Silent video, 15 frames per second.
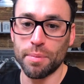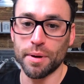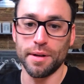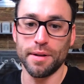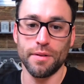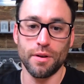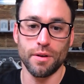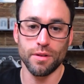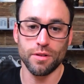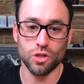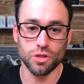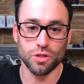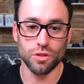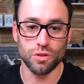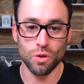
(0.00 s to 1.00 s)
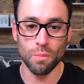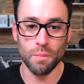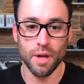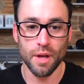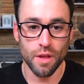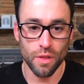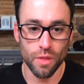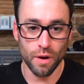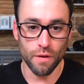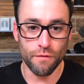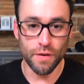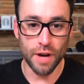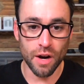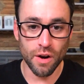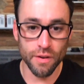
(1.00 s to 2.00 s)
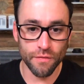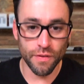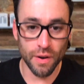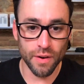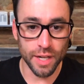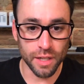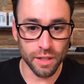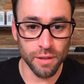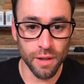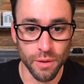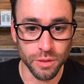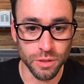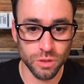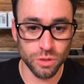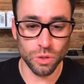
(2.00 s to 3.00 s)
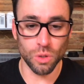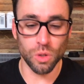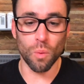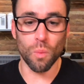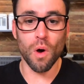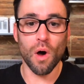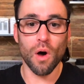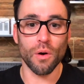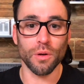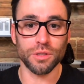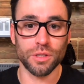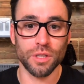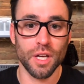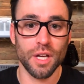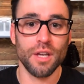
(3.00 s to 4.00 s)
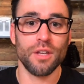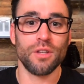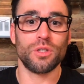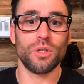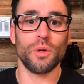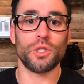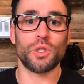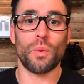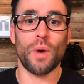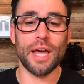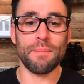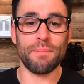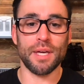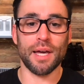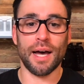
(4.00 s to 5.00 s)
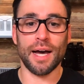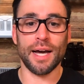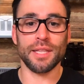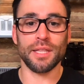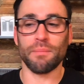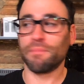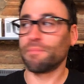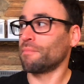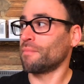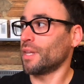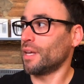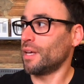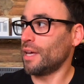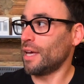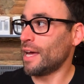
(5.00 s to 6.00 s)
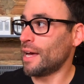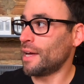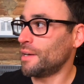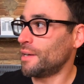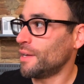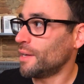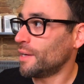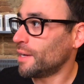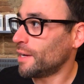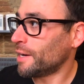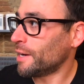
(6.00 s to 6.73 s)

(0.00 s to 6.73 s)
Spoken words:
but just assume they're very, very close to the walls, so it's right behind them. And